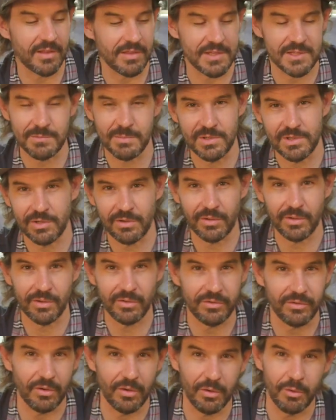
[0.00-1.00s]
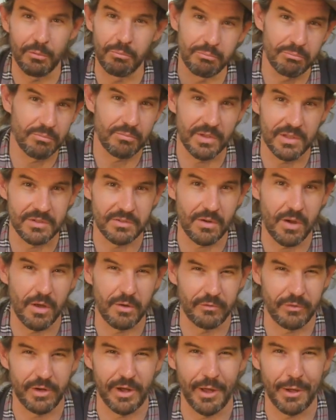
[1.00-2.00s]
on this material, so it's
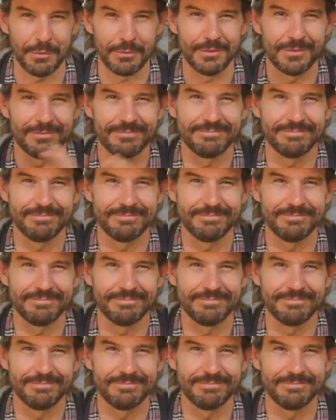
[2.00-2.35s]
gone for now.